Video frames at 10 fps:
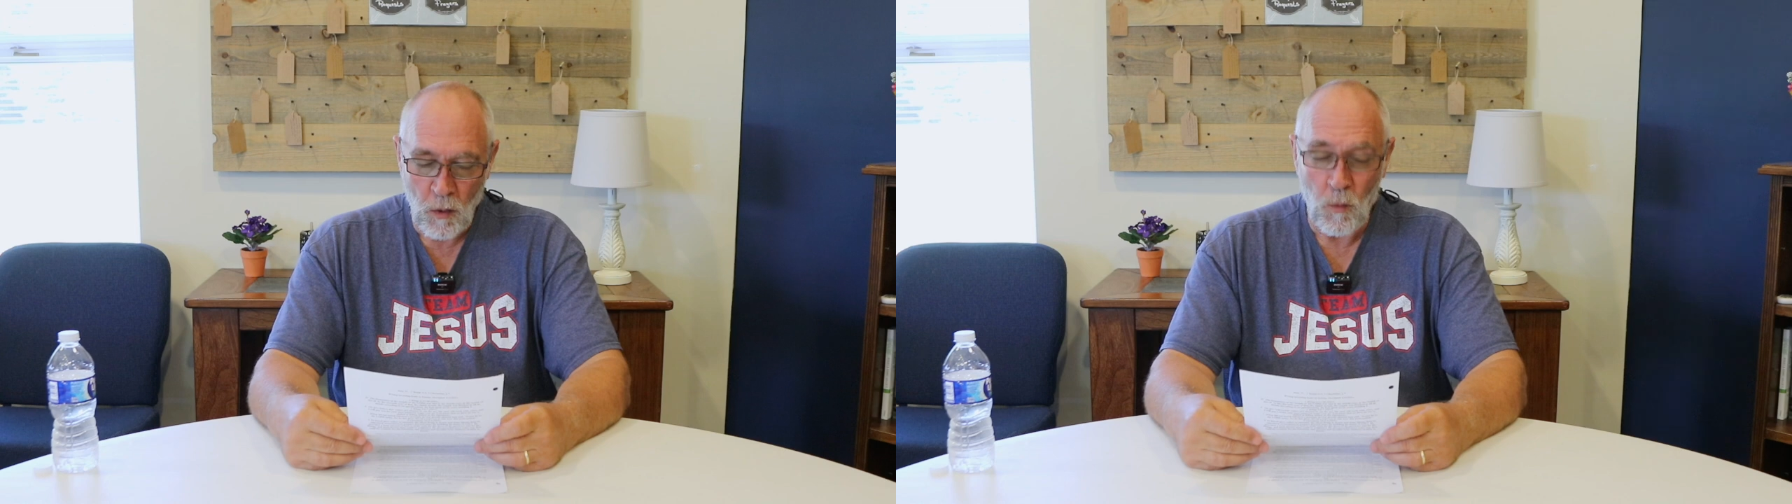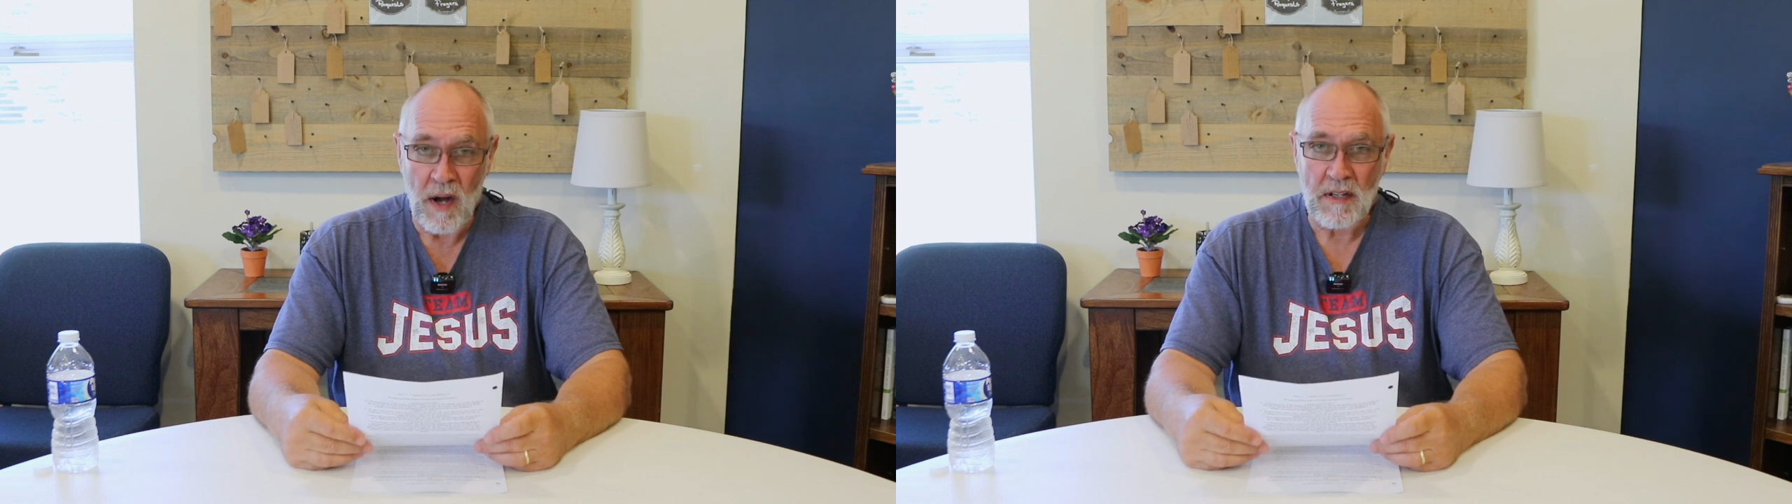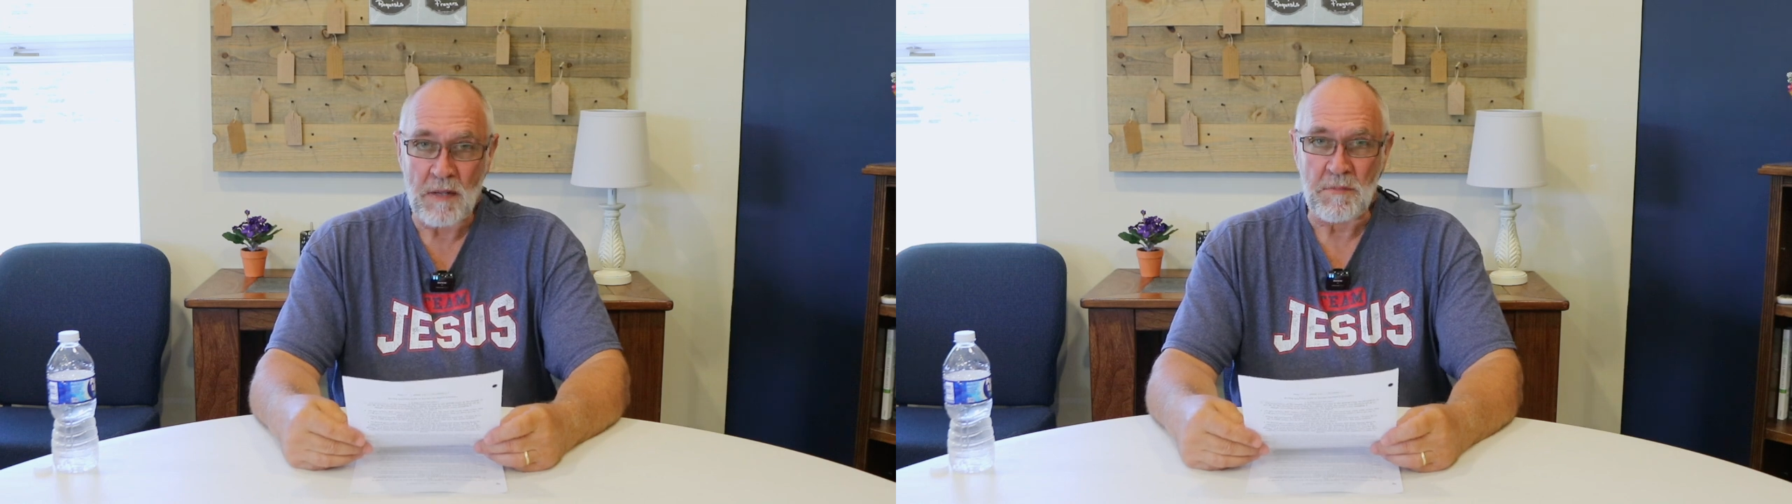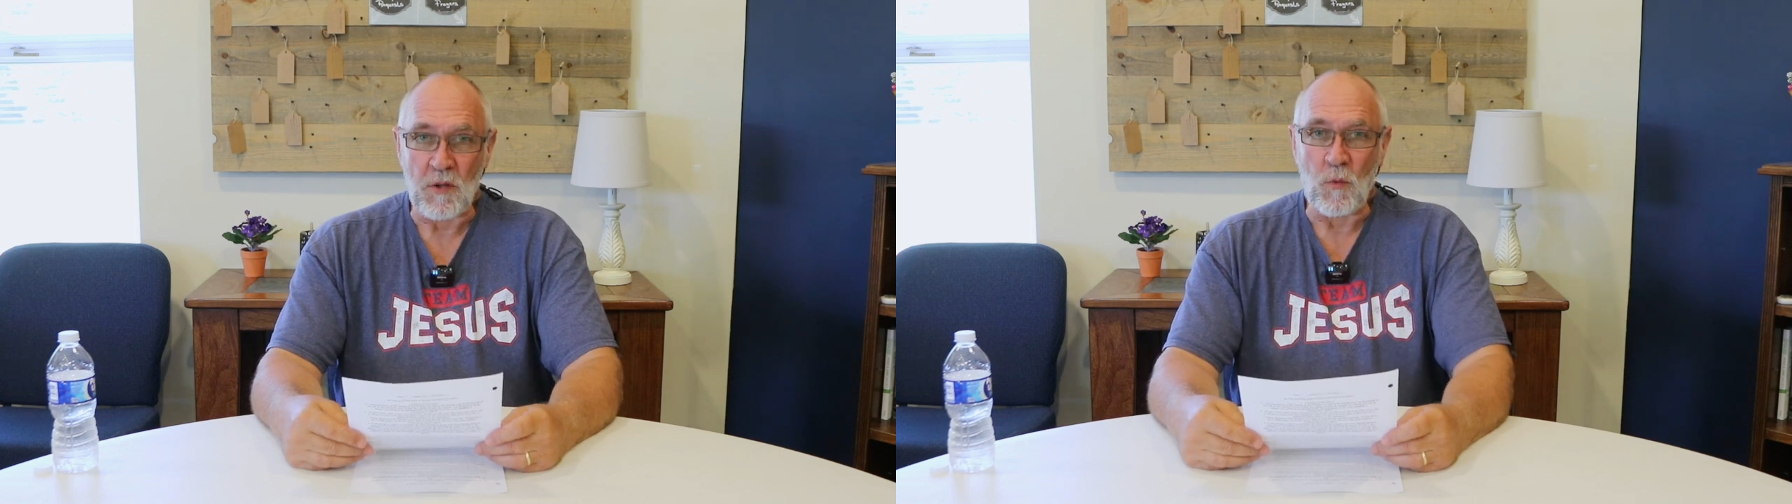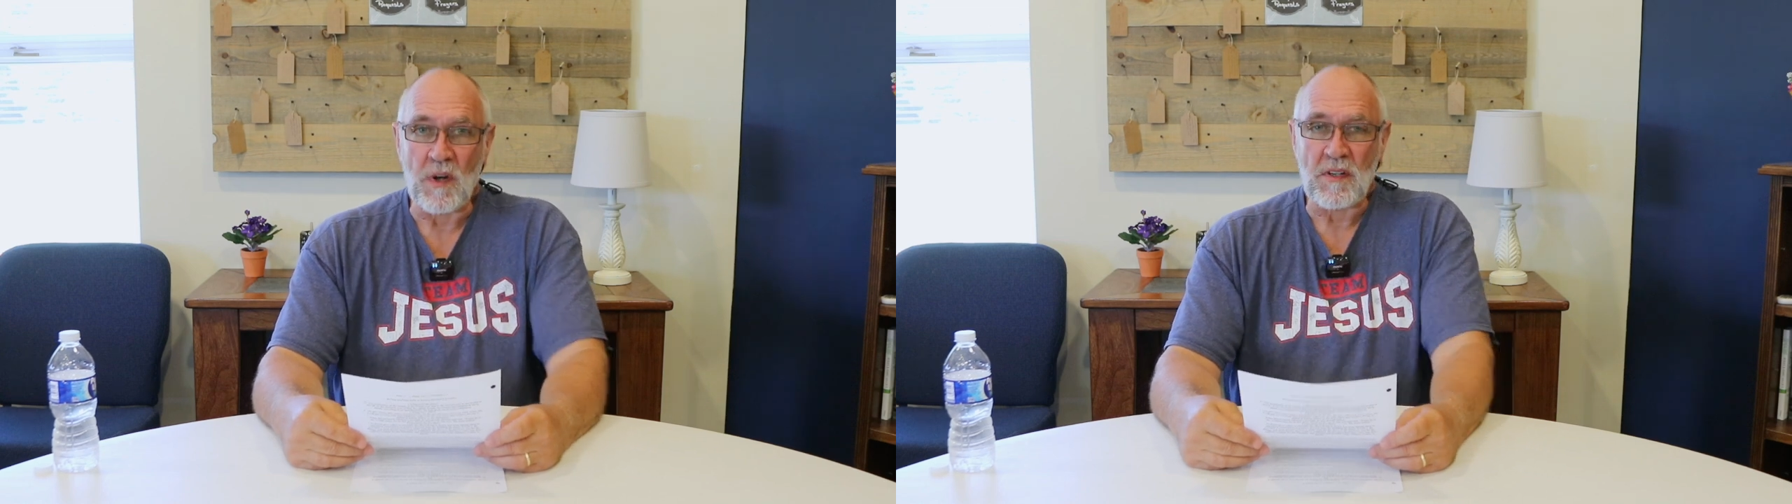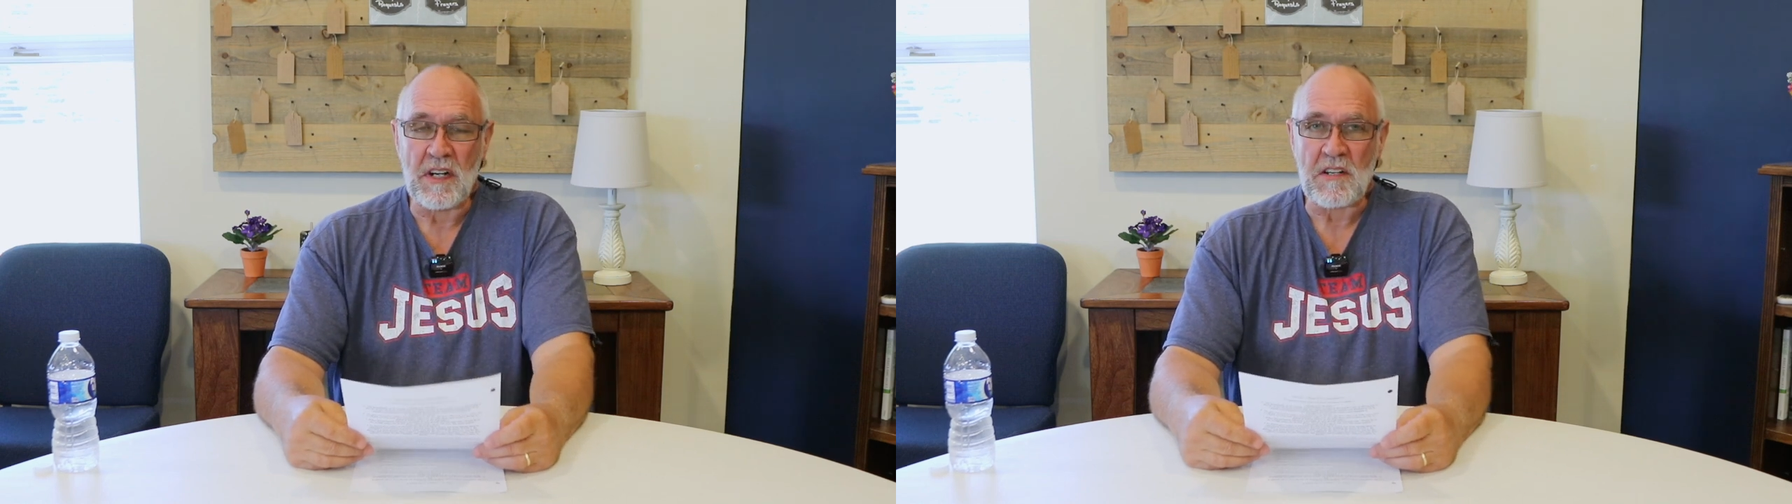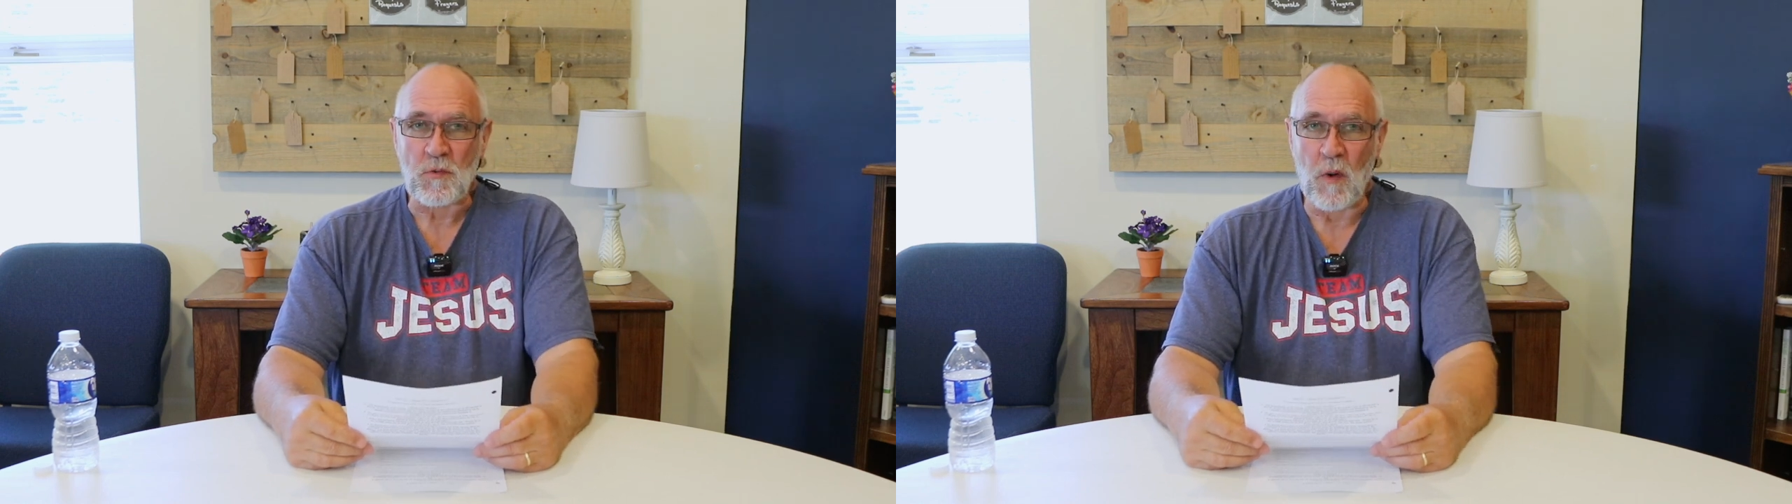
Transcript: Welcome to Wilderness